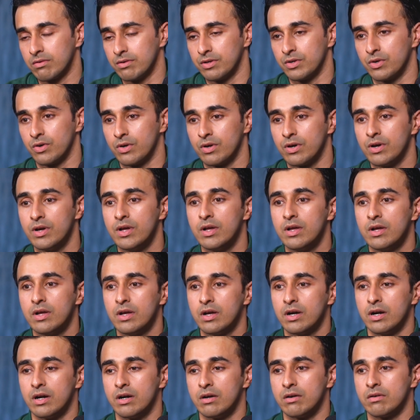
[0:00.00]
you
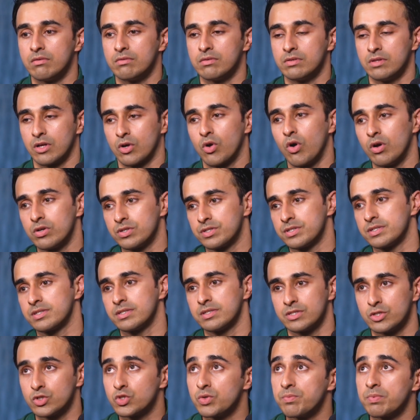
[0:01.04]
know, the
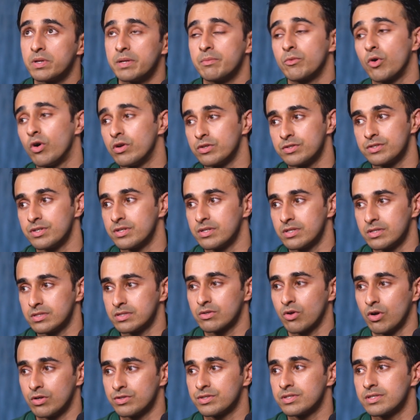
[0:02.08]
consciousness, the supreme
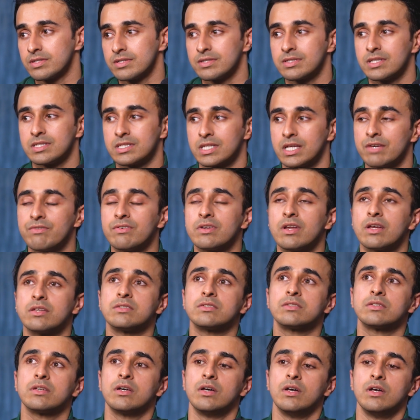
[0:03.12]
consciousness has given
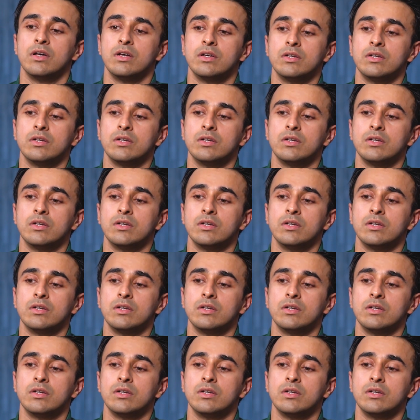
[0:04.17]
us.